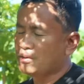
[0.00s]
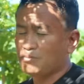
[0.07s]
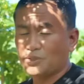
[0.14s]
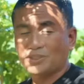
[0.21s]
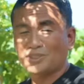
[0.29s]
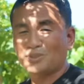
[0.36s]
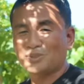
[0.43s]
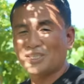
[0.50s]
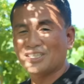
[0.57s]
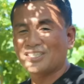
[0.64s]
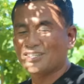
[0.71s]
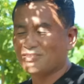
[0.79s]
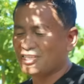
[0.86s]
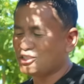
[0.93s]
I'm used to
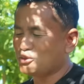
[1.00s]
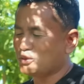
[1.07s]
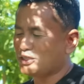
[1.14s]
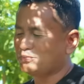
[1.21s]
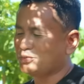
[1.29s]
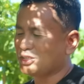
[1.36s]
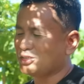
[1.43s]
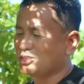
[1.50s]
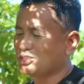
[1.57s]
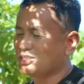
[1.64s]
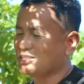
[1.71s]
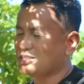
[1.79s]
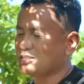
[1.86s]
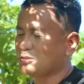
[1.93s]
eating this one because
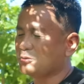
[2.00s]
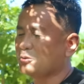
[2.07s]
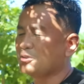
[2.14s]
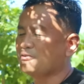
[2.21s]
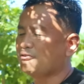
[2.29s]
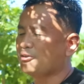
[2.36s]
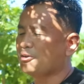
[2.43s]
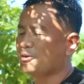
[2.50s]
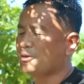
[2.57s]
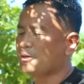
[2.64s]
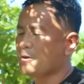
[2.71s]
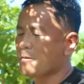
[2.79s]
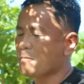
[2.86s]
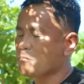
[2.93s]
this is good
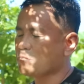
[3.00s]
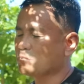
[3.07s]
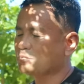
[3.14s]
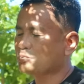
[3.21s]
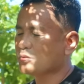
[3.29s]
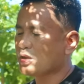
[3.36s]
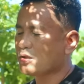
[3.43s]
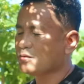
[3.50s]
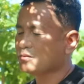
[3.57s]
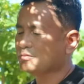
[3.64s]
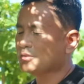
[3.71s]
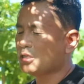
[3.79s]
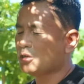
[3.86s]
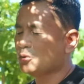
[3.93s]
for
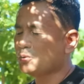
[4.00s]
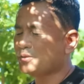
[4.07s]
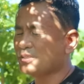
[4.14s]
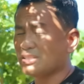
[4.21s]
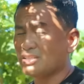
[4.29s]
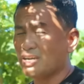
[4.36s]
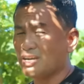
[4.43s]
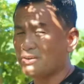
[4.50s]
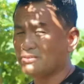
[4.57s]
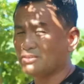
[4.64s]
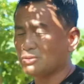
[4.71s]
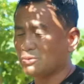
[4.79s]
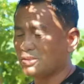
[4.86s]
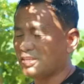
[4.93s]
lowering
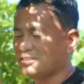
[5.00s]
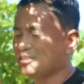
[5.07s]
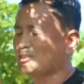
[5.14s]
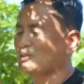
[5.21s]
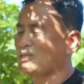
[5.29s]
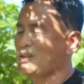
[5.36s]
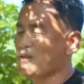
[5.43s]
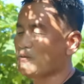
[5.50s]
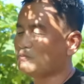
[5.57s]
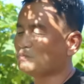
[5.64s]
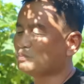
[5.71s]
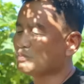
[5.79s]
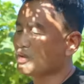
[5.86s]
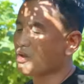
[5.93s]
down the cholesterol.
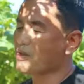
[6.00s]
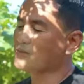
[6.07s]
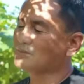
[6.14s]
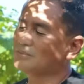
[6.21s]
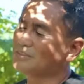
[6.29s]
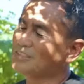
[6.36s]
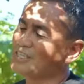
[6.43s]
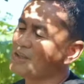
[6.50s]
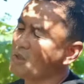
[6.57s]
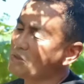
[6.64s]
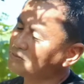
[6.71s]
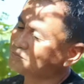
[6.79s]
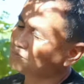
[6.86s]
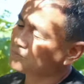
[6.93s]
See?
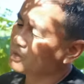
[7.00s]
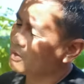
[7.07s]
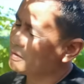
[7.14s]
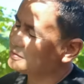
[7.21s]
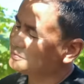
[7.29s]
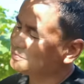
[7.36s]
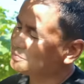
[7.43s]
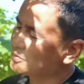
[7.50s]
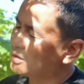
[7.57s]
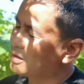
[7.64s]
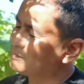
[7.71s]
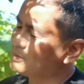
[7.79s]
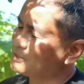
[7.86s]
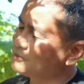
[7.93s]

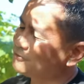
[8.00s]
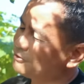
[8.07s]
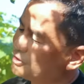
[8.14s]
Very